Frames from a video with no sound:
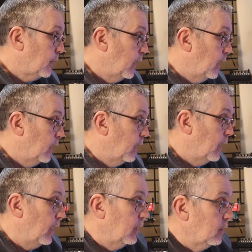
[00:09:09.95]

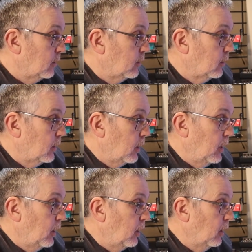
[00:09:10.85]
And
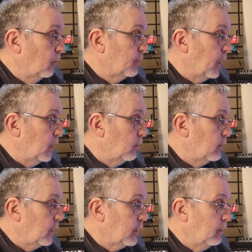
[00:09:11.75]
the updater
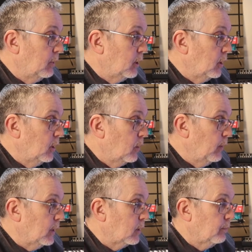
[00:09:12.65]
is asking me to
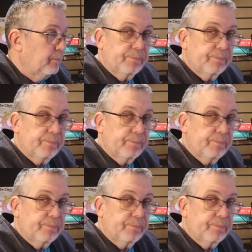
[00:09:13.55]
quit.